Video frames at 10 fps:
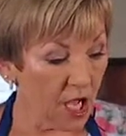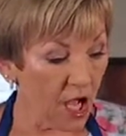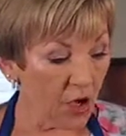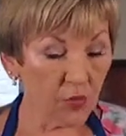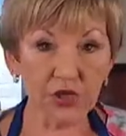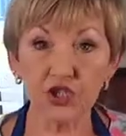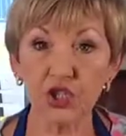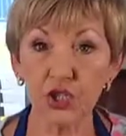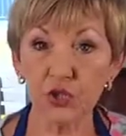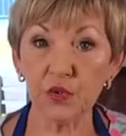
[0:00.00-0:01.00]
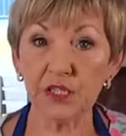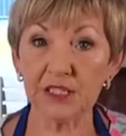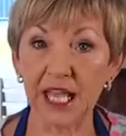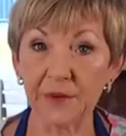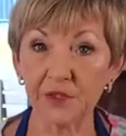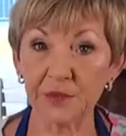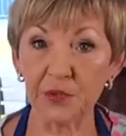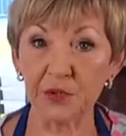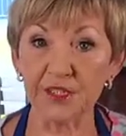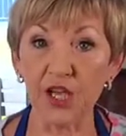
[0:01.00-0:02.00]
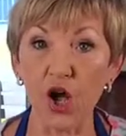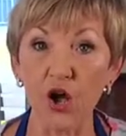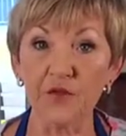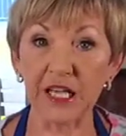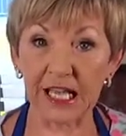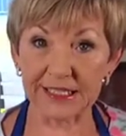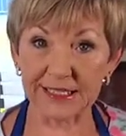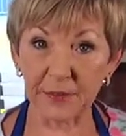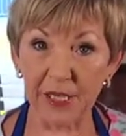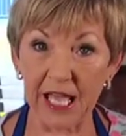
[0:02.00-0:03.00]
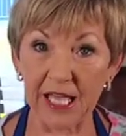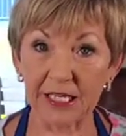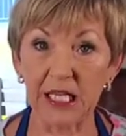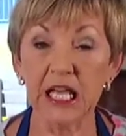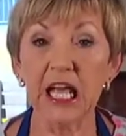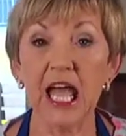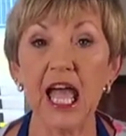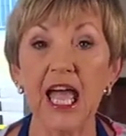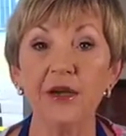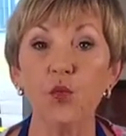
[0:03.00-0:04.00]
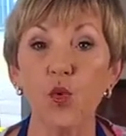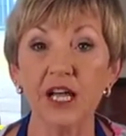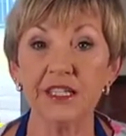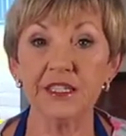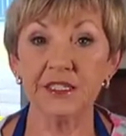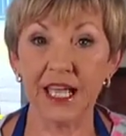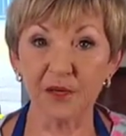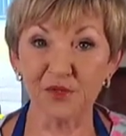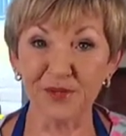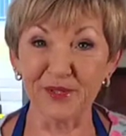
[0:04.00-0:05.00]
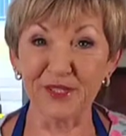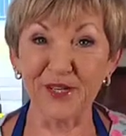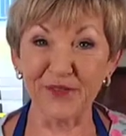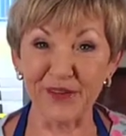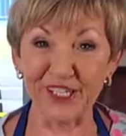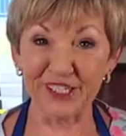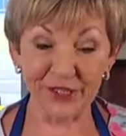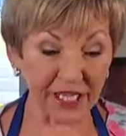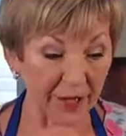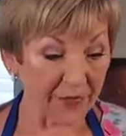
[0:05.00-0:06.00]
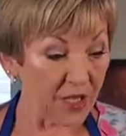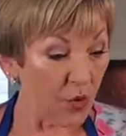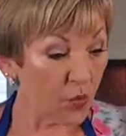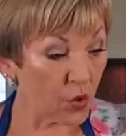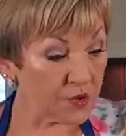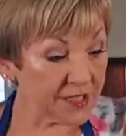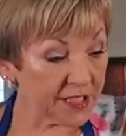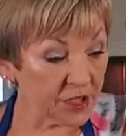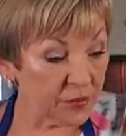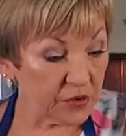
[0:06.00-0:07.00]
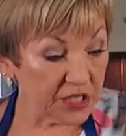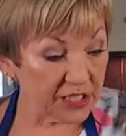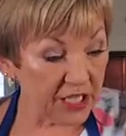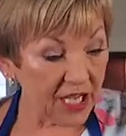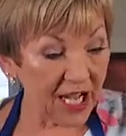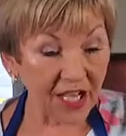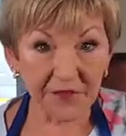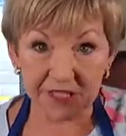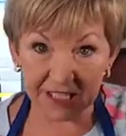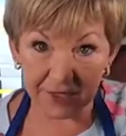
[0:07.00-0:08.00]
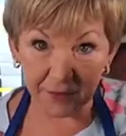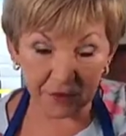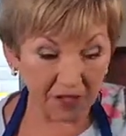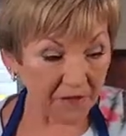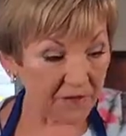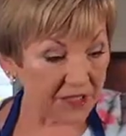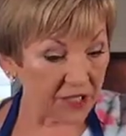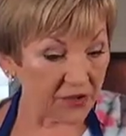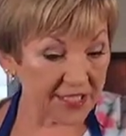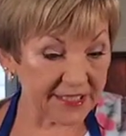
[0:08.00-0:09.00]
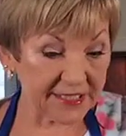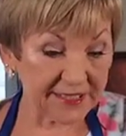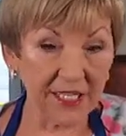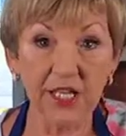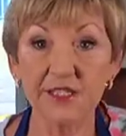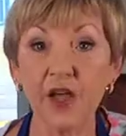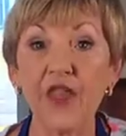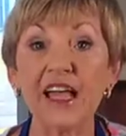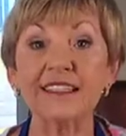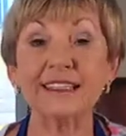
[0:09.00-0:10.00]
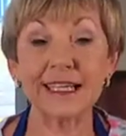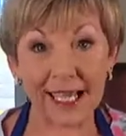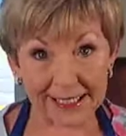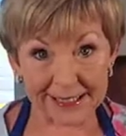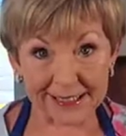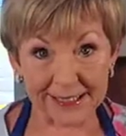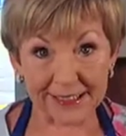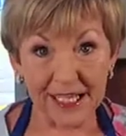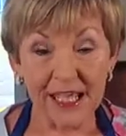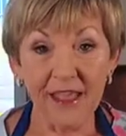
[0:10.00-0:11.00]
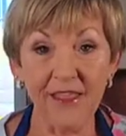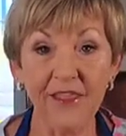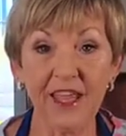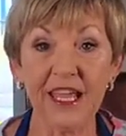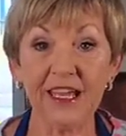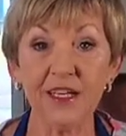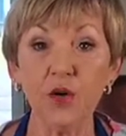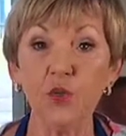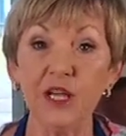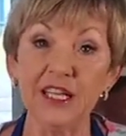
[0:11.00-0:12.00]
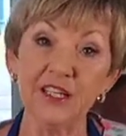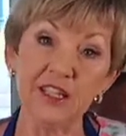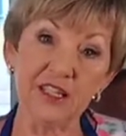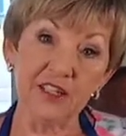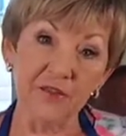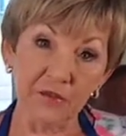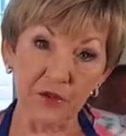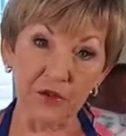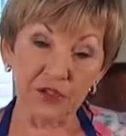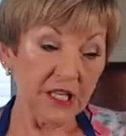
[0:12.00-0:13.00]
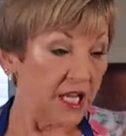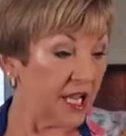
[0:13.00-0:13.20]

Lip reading: I want 2 tablespoons of custard powder and 1 tablespoon of white sugar. We're also going to put in 1/2 teaspoon of vanilla essence. So that's the custard. Then we need the fruit.